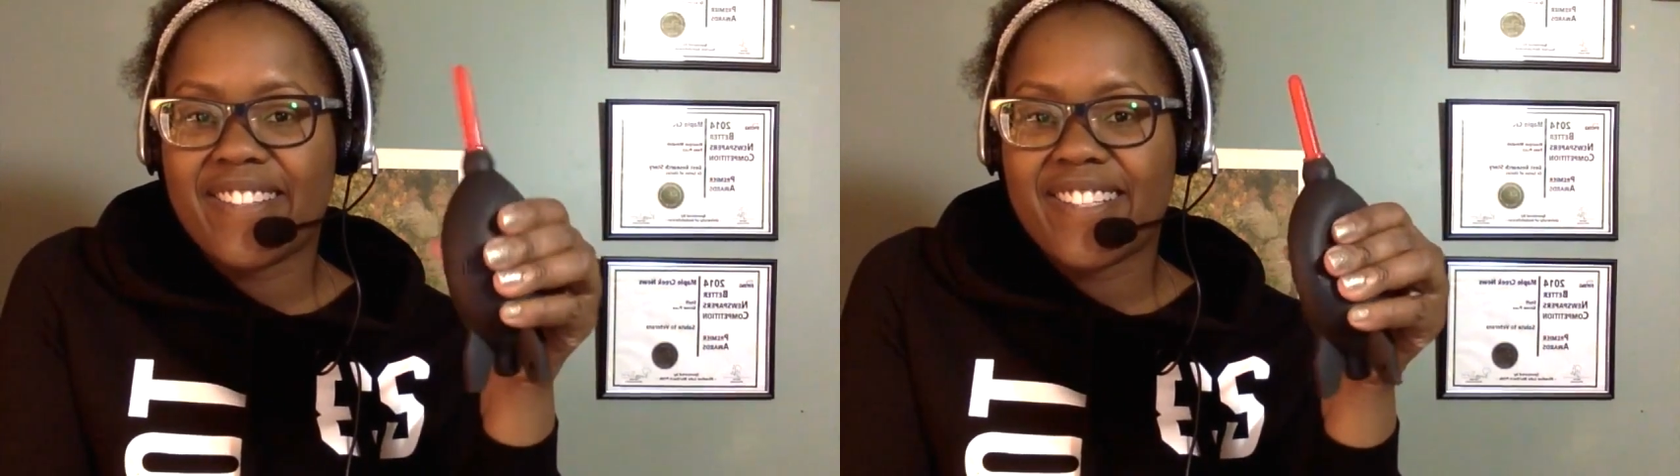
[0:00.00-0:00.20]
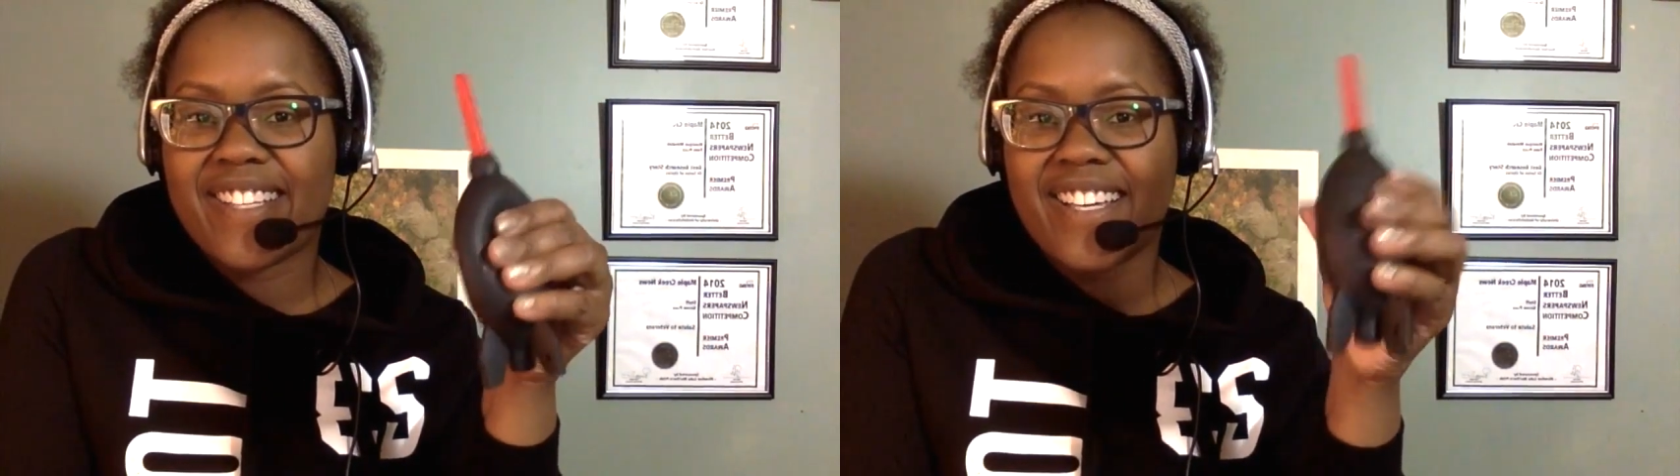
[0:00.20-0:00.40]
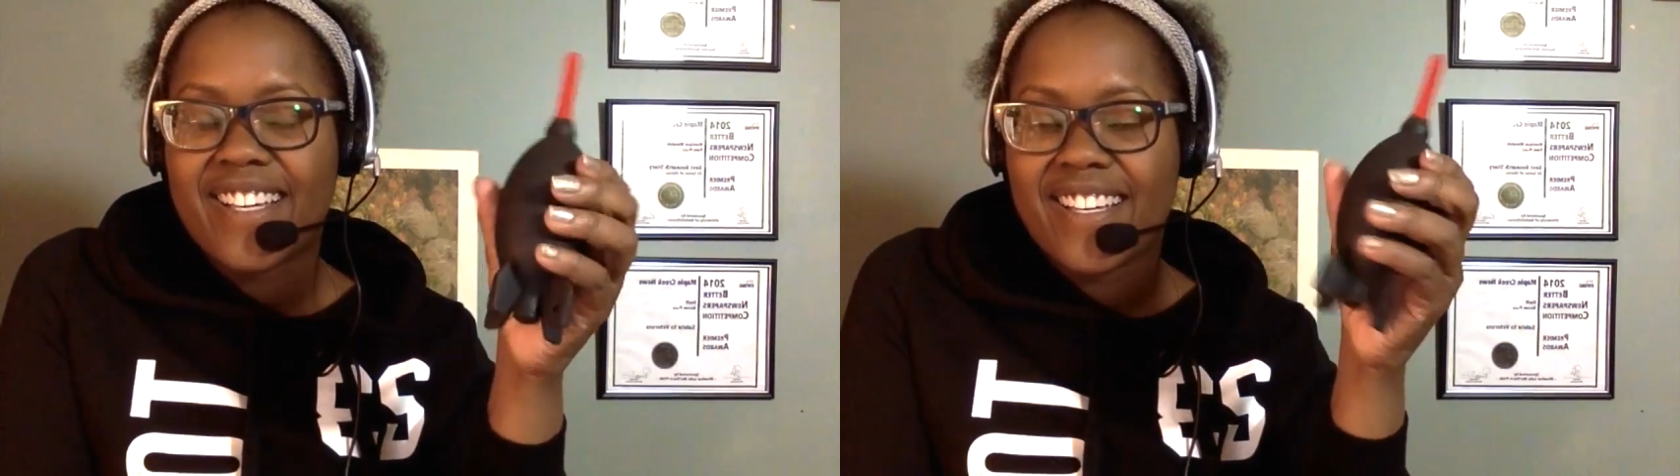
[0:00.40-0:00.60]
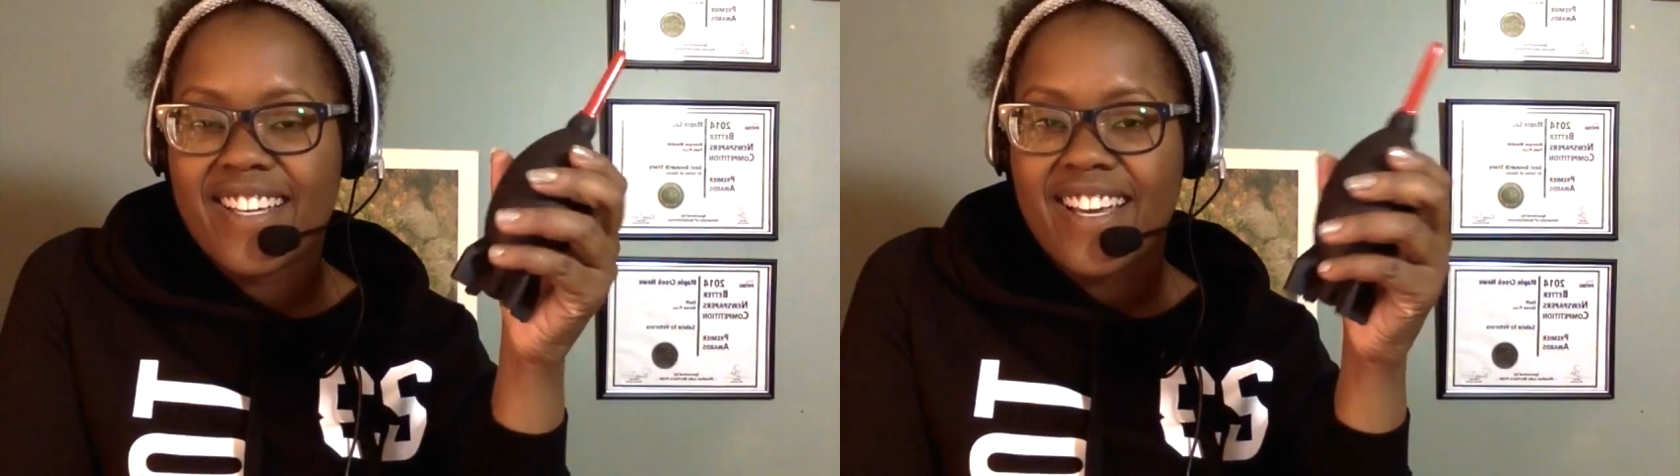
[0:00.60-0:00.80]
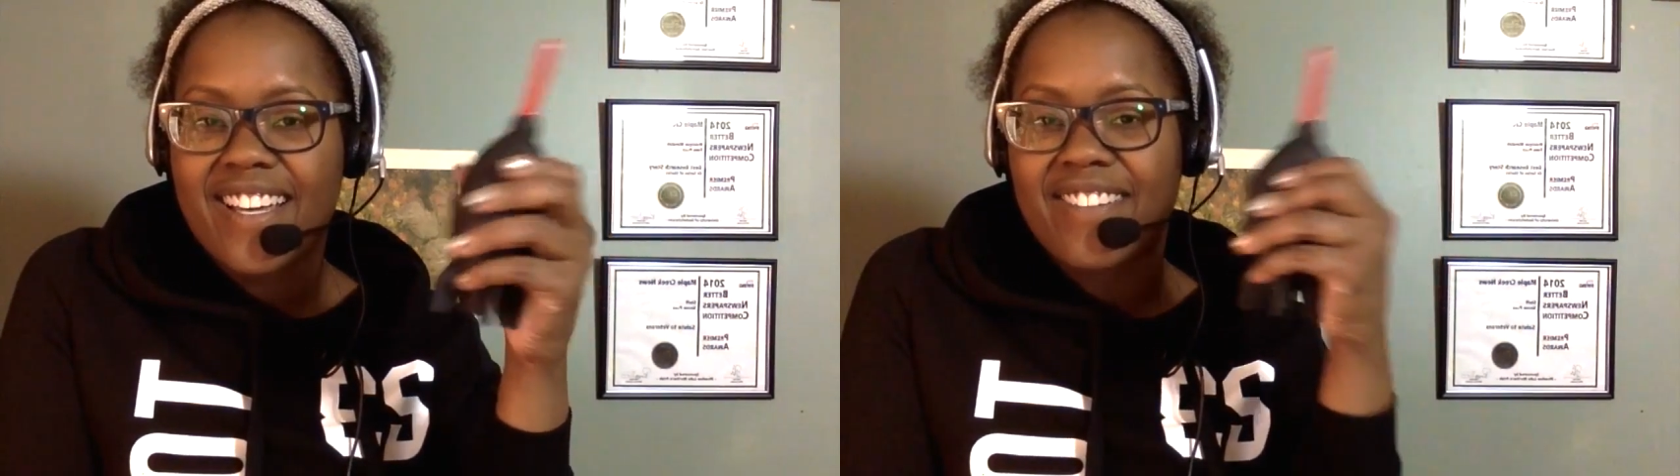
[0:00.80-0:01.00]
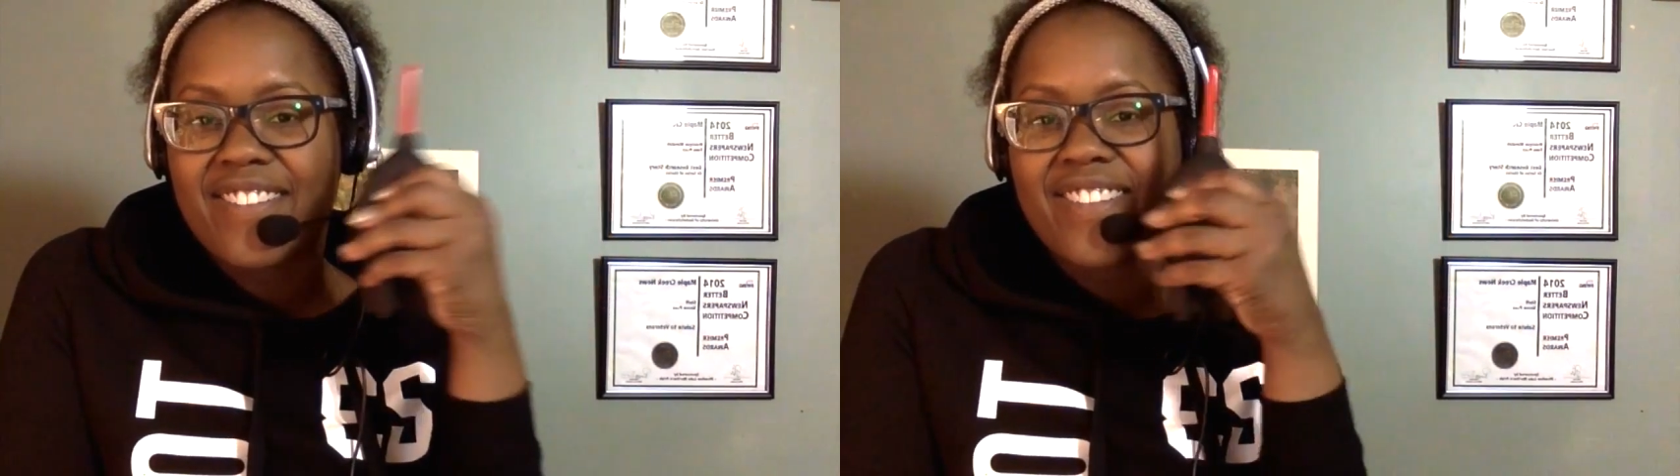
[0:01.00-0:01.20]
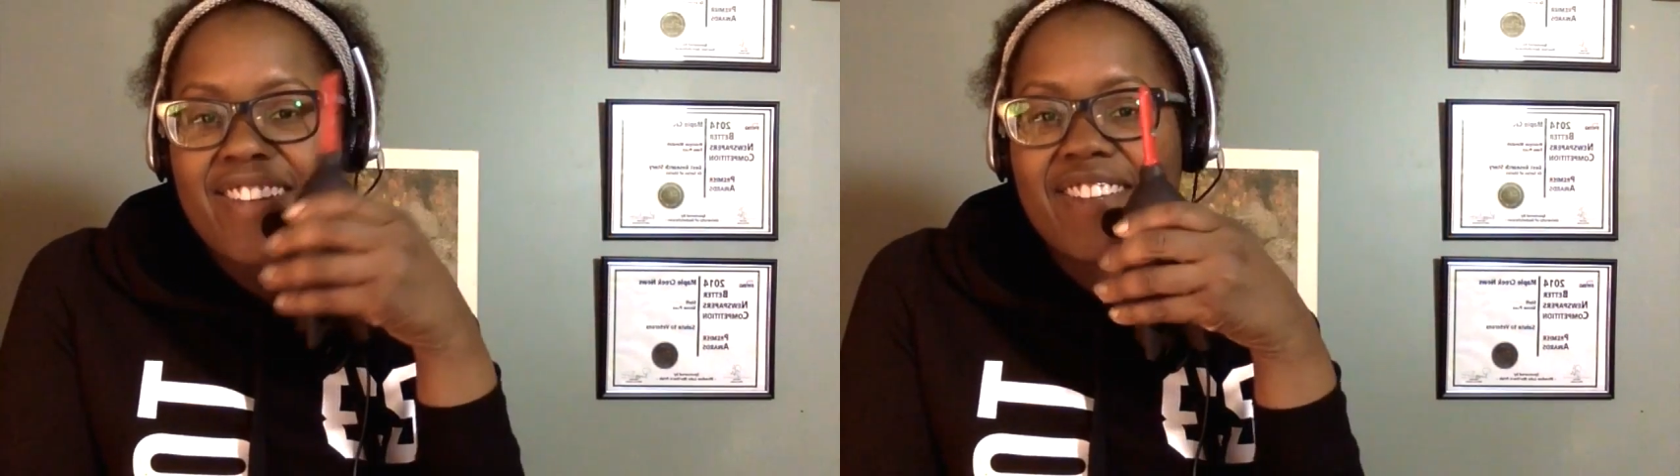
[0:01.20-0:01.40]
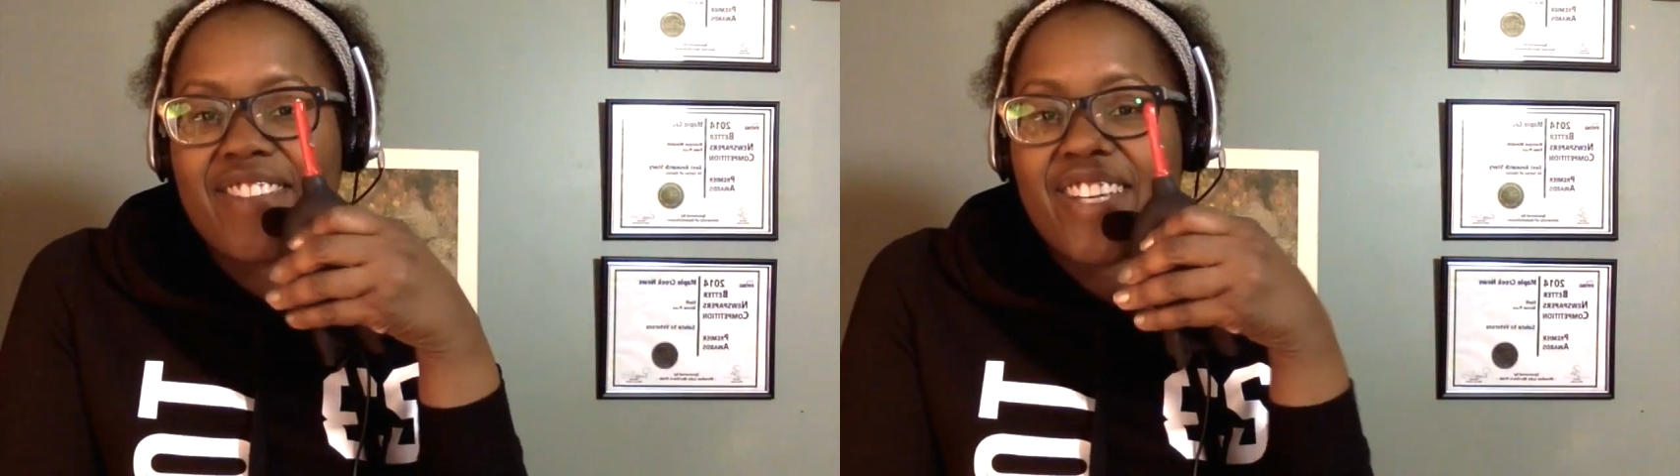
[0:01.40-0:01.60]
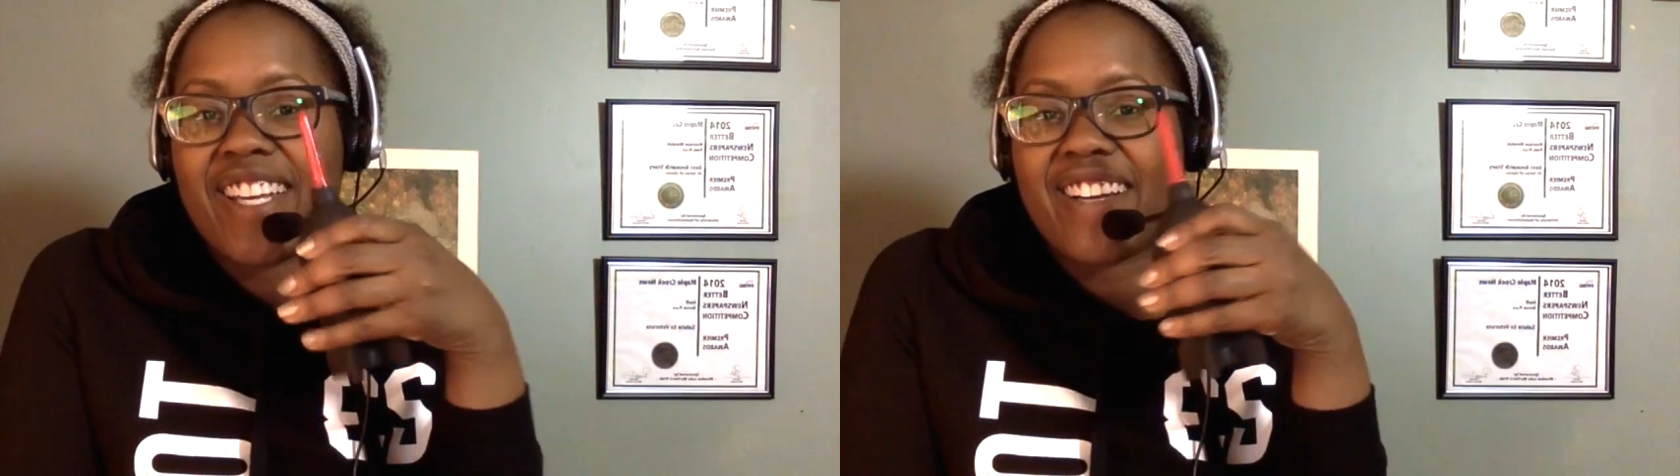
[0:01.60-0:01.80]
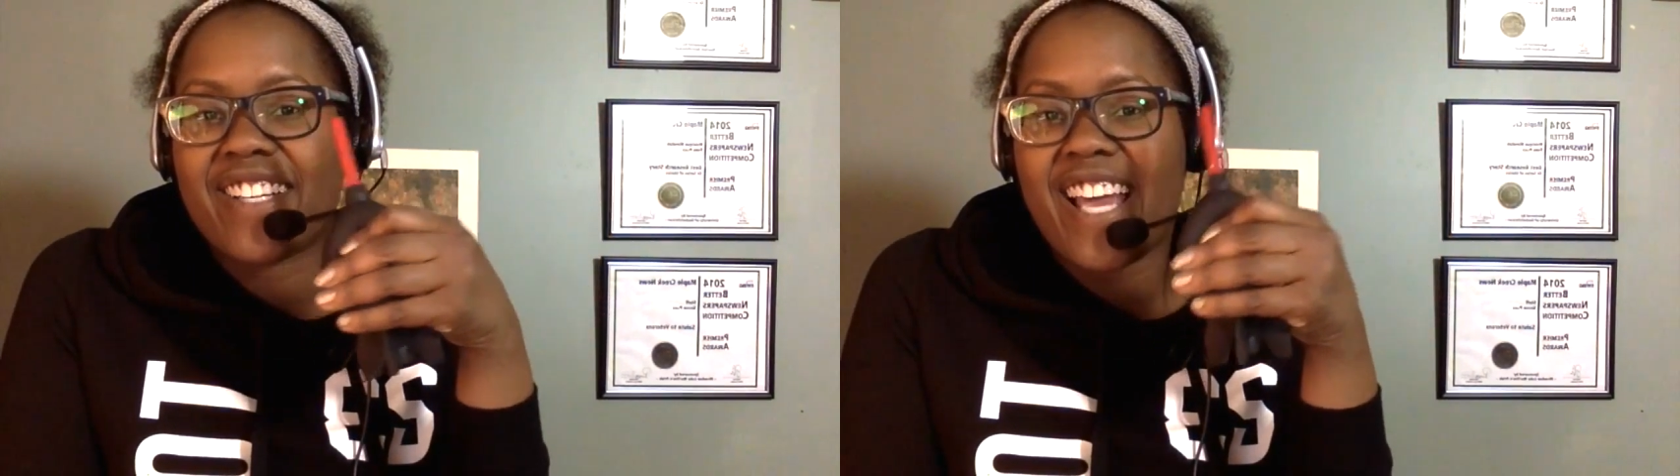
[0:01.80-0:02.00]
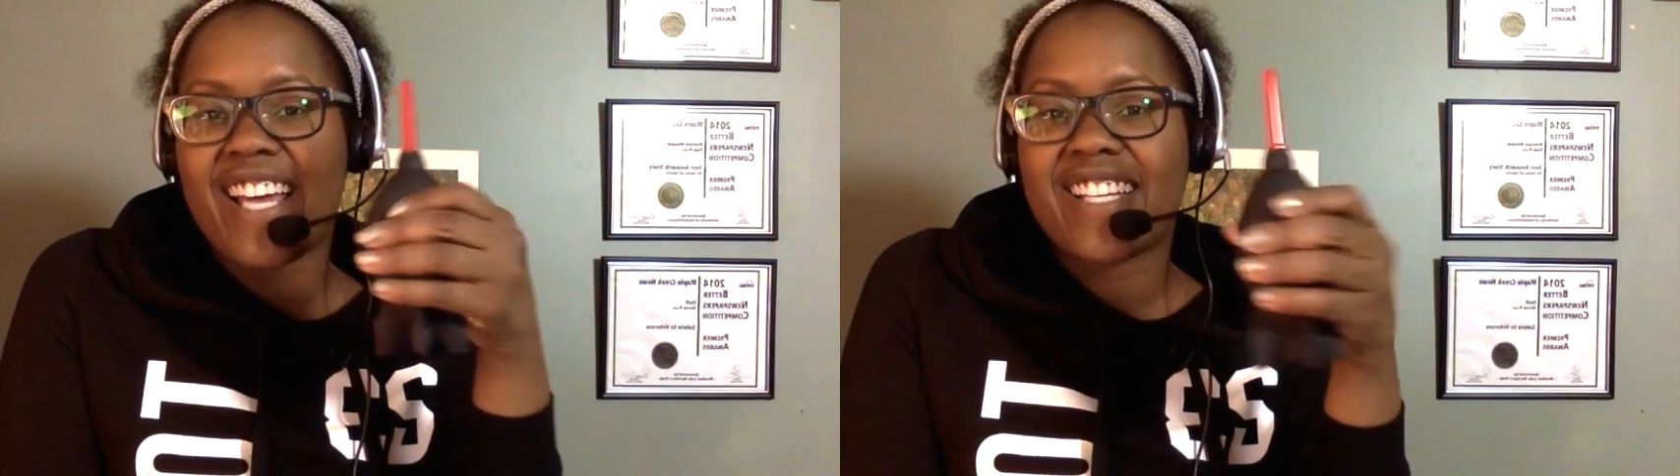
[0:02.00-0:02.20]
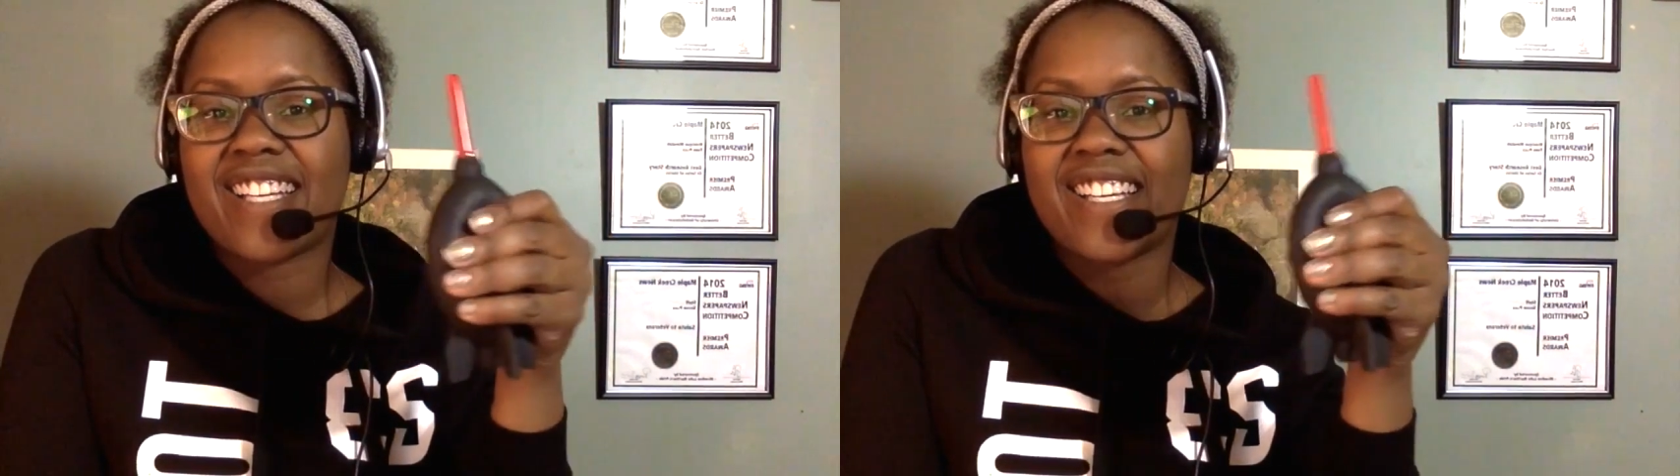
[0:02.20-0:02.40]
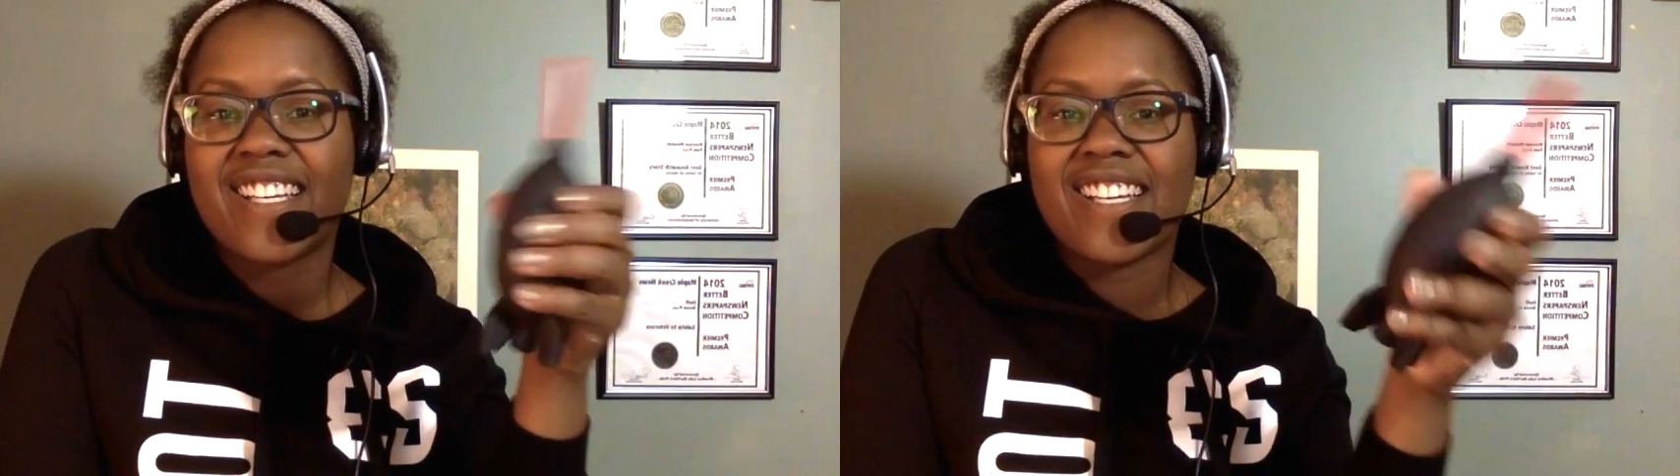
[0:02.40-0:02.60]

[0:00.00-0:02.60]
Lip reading: I don't know if you can hear that.